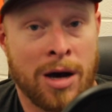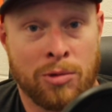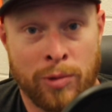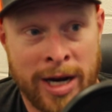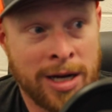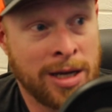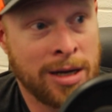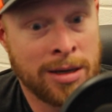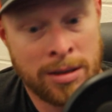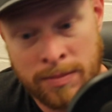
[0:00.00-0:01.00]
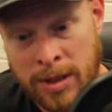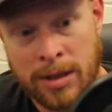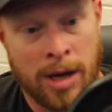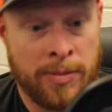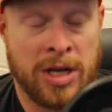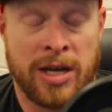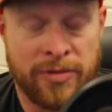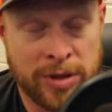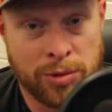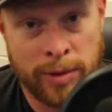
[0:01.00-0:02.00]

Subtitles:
Rain gear, if it's